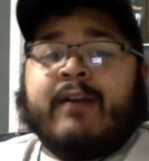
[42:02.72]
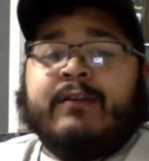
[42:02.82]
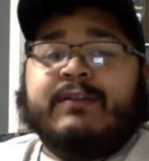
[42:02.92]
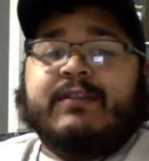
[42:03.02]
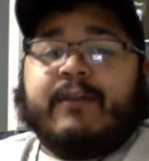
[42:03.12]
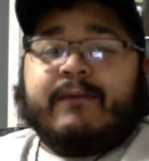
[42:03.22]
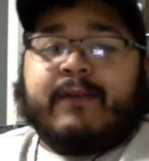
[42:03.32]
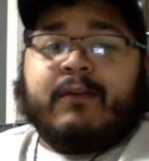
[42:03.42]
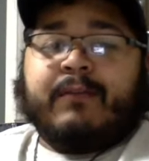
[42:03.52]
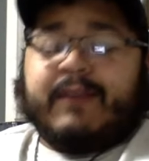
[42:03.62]
used to on the
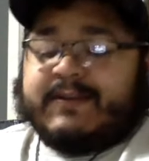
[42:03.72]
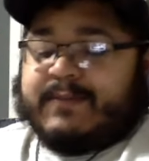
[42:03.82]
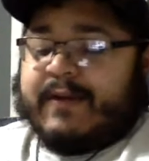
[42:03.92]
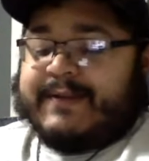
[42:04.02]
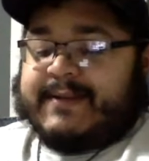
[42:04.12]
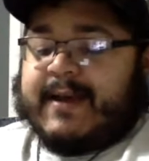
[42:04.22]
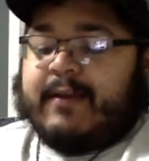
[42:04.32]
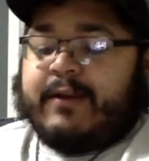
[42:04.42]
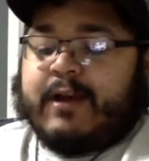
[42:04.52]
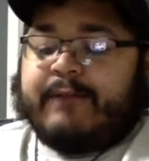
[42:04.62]
field. But he's been on the
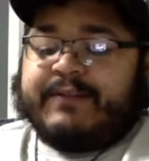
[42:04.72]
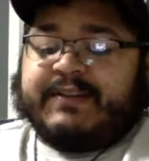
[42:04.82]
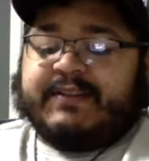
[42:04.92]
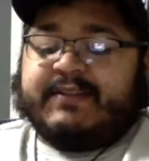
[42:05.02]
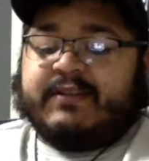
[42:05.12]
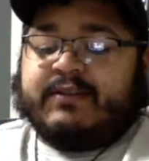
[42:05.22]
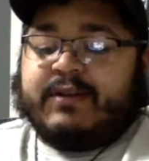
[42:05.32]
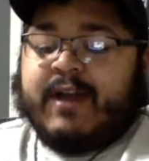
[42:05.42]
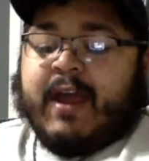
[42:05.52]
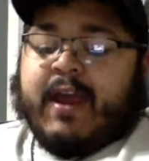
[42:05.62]
sideline, obviously, his
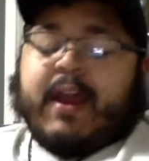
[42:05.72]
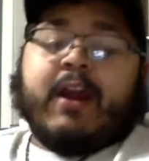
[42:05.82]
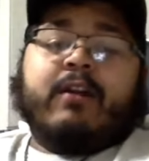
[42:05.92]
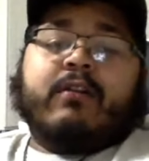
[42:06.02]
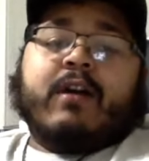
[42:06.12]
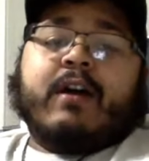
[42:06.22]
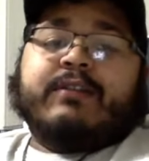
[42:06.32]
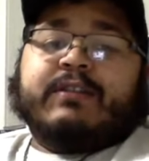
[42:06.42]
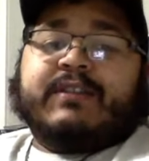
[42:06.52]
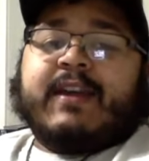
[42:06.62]
injury. Aaron
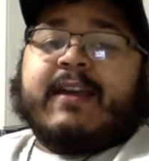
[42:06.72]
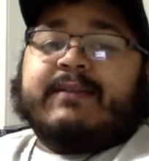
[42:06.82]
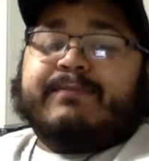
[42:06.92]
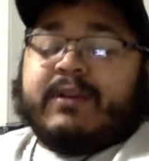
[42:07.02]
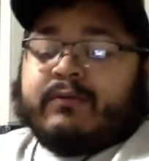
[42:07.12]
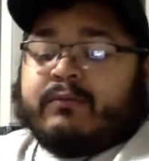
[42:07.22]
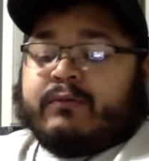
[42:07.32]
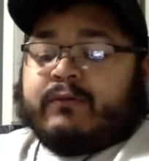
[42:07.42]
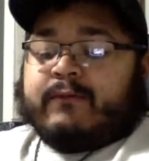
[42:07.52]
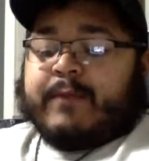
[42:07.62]
Rodgers has been
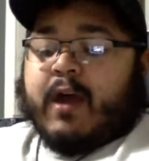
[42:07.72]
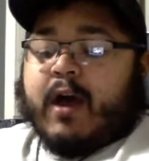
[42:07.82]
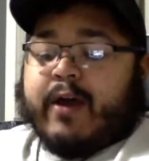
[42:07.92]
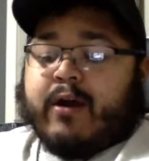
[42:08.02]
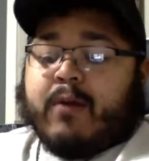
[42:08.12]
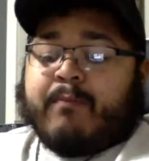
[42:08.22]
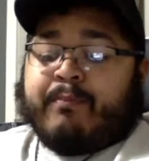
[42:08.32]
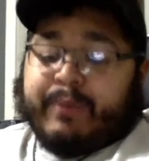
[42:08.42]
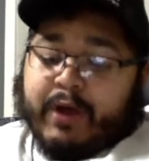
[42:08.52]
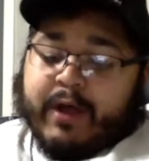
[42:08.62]
removed from the IR,
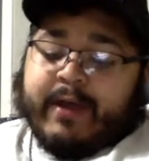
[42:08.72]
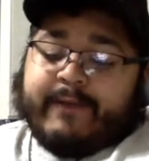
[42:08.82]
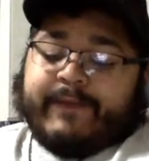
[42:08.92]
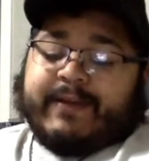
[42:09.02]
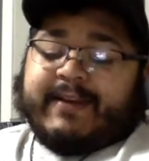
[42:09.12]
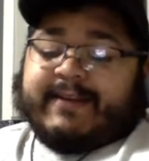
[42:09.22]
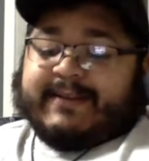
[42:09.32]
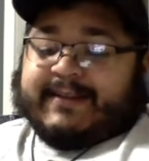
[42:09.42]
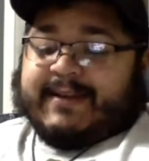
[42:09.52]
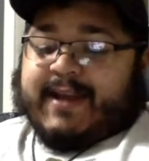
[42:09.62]
but
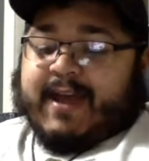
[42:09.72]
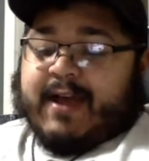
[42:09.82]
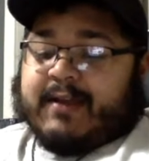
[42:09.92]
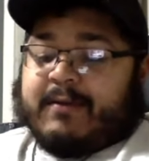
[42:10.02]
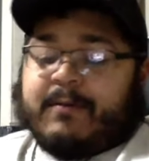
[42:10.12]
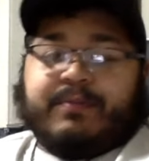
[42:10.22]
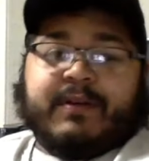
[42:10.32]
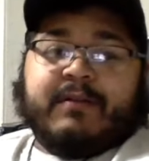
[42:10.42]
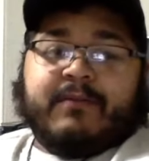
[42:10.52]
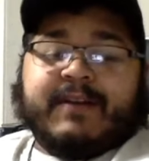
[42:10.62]
is not going to
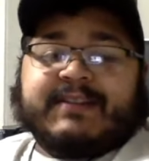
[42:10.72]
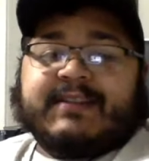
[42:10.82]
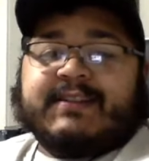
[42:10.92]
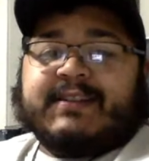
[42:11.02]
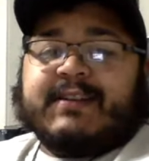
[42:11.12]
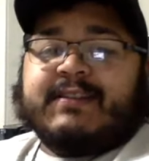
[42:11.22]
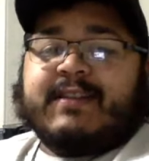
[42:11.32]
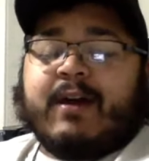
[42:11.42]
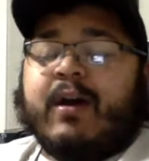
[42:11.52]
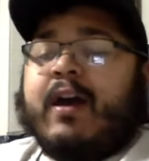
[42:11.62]
play the rest of the season
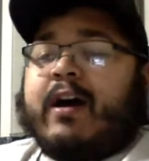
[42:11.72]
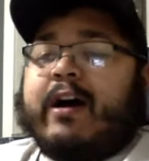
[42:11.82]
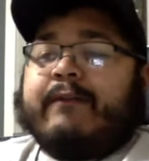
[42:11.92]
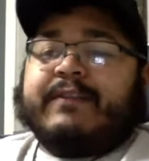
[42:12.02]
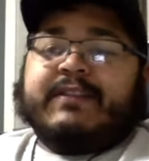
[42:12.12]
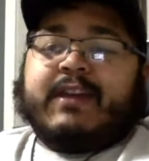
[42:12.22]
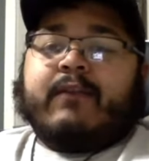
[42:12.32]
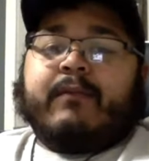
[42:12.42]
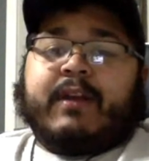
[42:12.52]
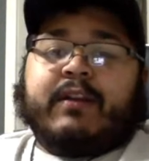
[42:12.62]
now. Obviously,
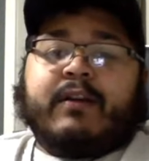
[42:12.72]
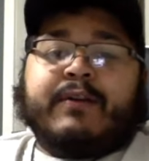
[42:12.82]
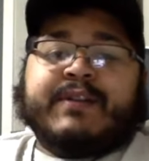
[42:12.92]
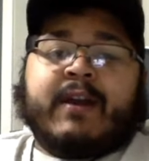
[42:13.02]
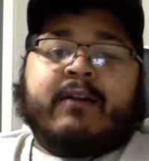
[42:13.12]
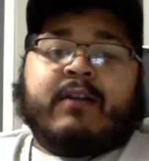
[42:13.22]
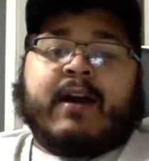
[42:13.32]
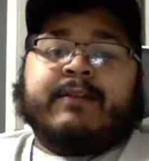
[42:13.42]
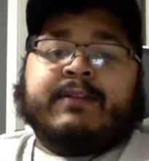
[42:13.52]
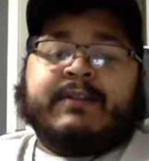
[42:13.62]
everybody knows Aaron
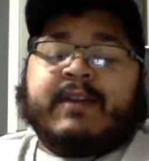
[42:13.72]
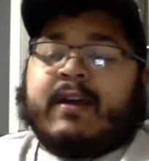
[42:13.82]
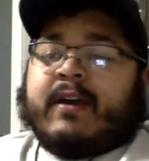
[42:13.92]
Rodgers'